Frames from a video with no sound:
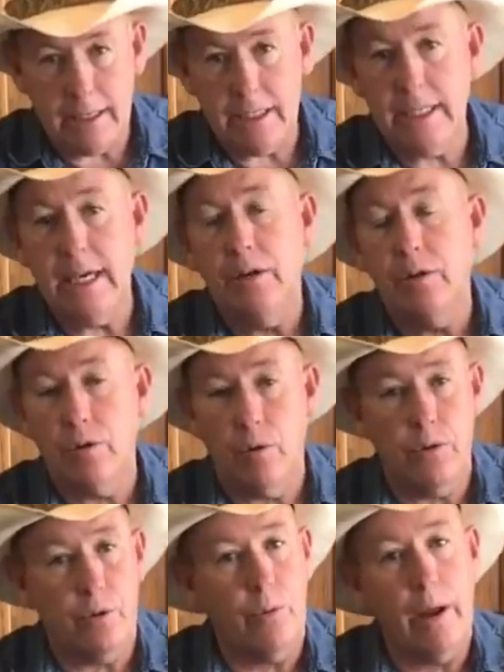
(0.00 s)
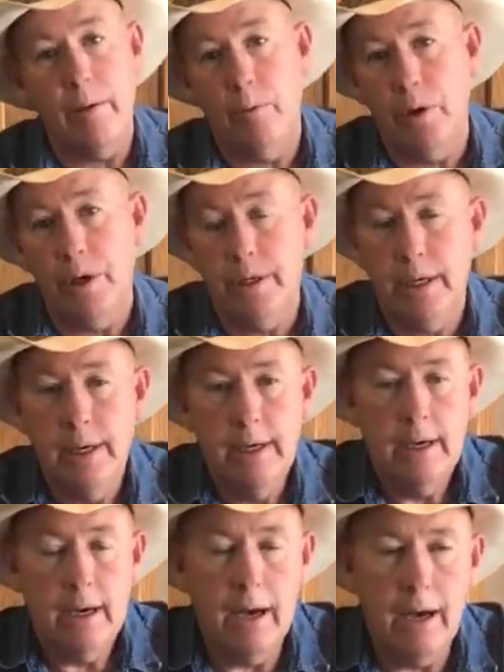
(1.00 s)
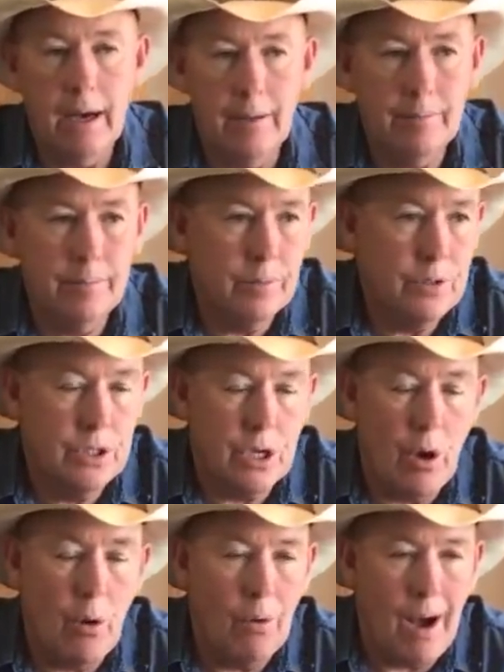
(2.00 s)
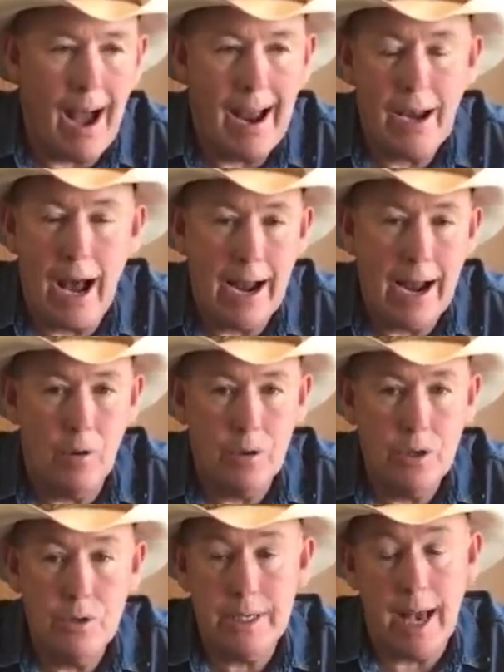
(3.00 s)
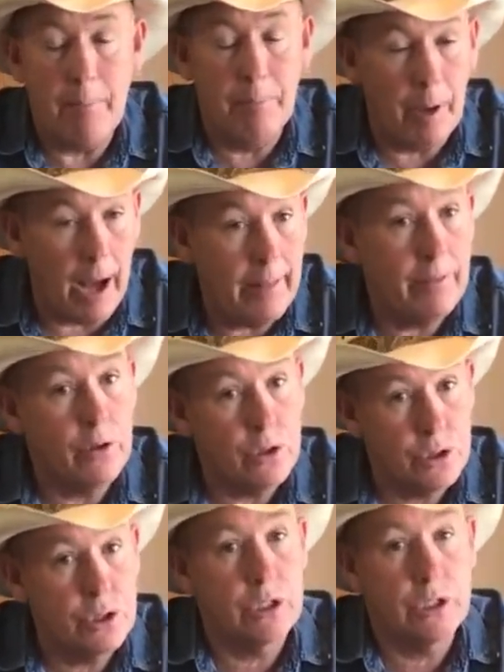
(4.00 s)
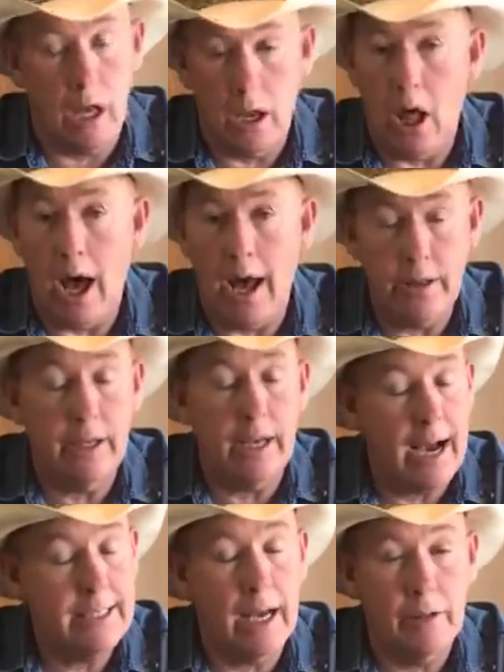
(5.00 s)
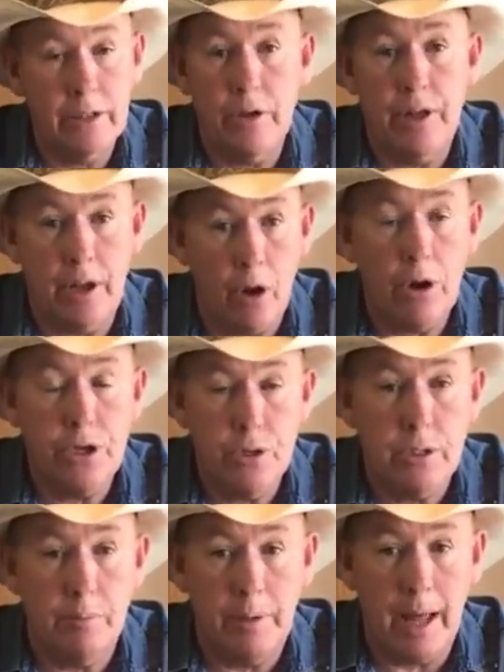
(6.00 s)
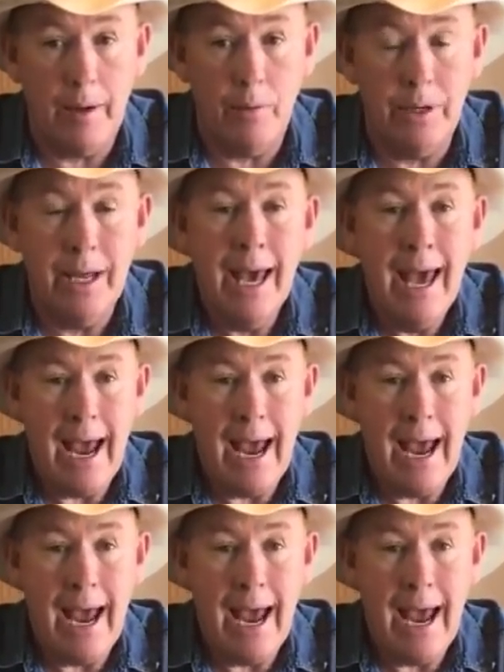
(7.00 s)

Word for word: the cedar or the redwood um, so I, I don't use that, but there's a lot of the guys out there that are using plywood,